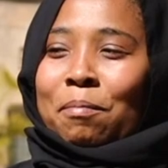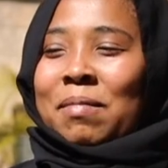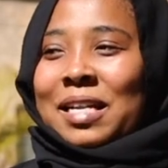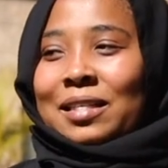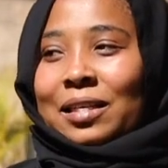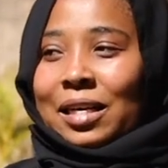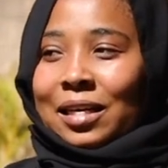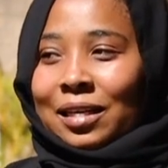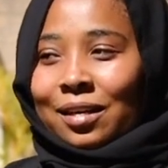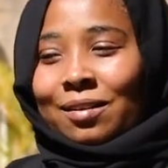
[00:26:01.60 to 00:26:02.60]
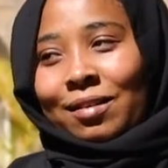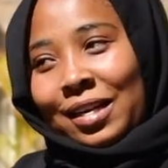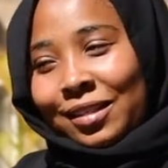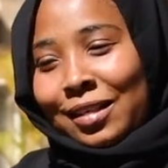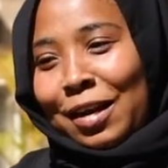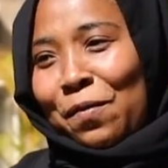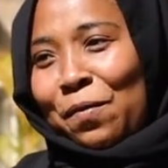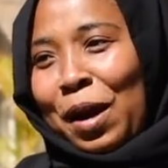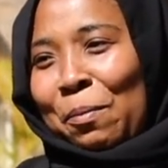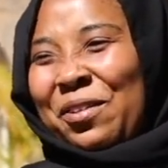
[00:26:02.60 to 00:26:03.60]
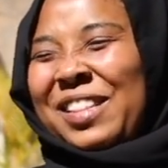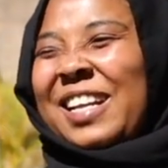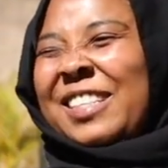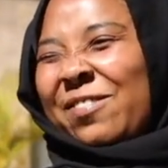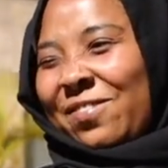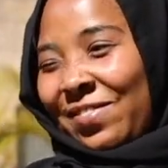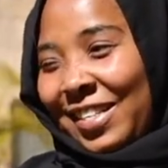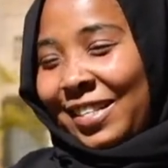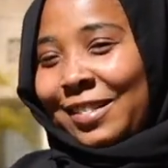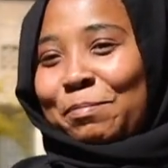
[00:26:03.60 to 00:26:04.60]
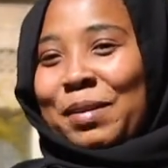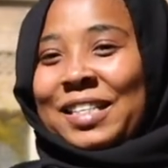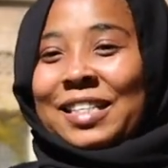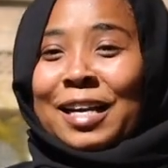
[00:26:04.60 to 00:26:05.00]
But like right now, I'm not that fit, but I